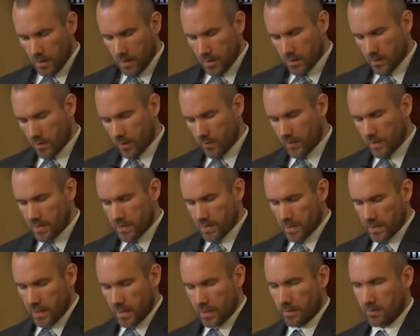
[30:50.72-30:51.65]
So
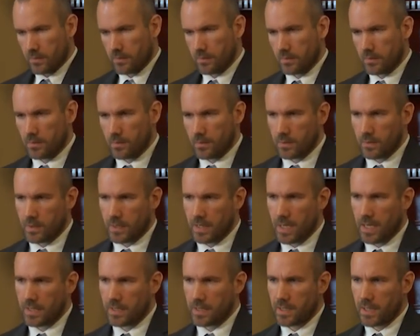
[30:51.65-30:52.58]
obviously, the
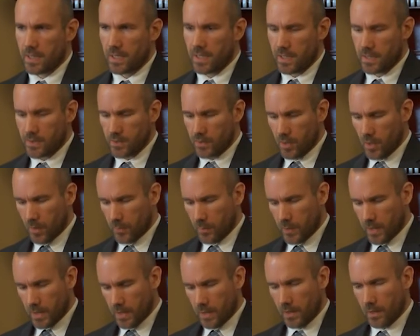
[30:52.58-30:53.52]
candidate is not
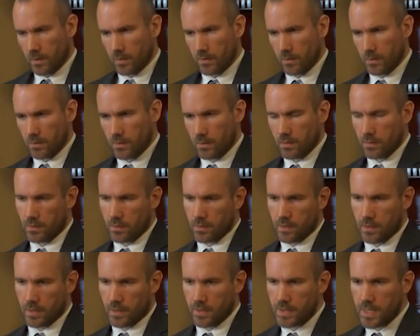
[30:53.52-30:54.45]
being
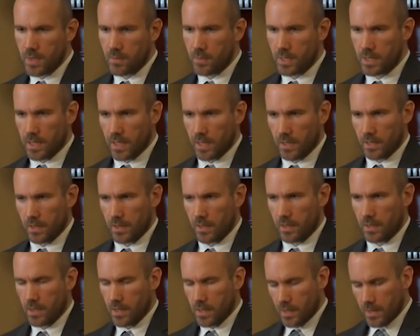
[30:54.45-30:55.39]

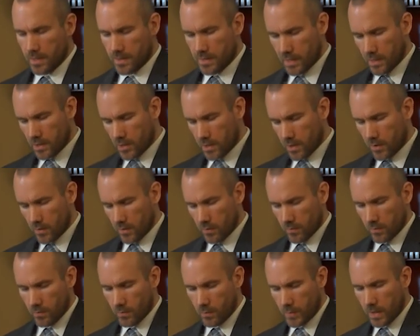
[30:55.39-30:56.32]
intimidated. He's
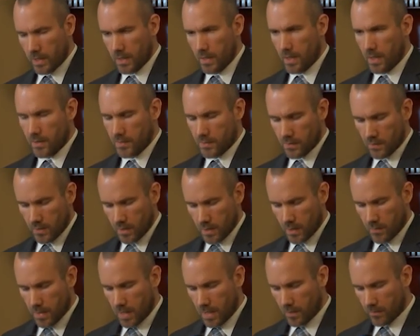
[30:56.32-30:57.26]
actually being asked to think
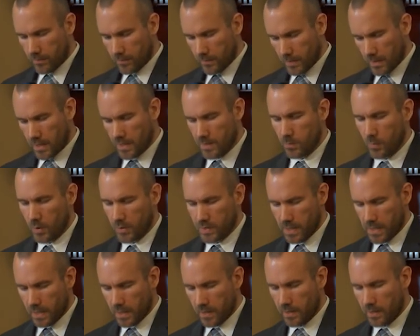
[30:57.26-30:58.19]
about his
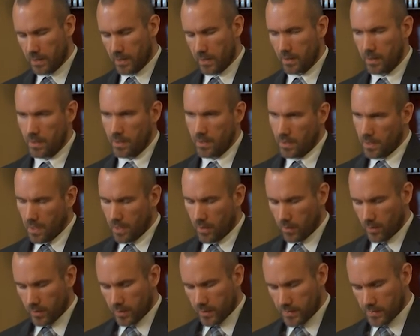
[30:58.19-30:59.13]
mortality, how
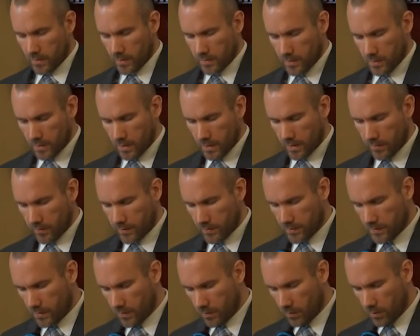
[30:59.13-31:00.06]
long he's got to live, and
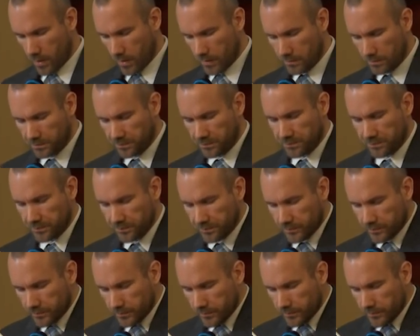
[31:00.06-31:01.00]
so on.
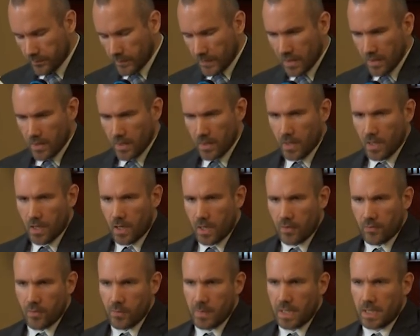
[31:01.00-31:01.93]

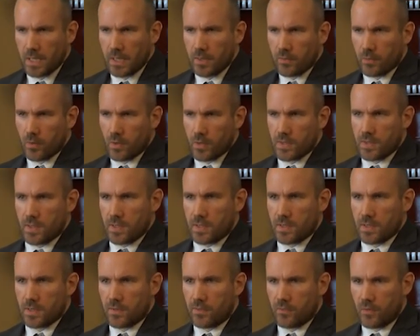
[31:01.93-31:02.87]
For many, of course, this is a